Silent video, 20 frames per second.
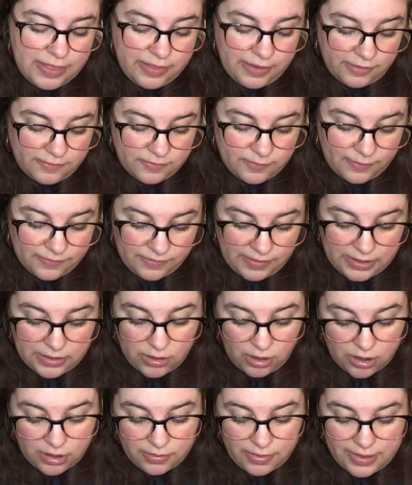Here smells like
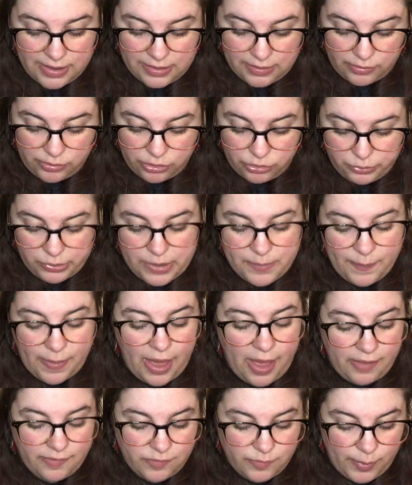garlic and three
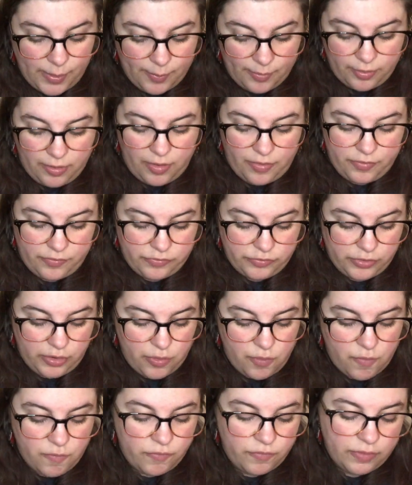pots bubble on the
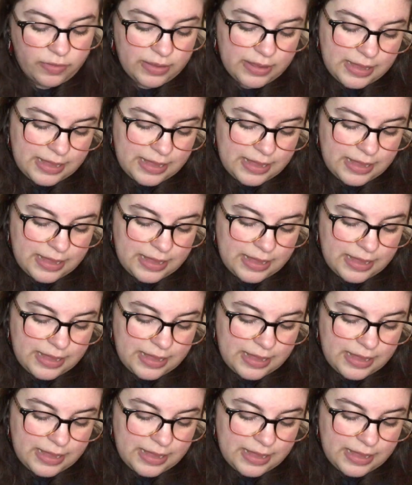stove.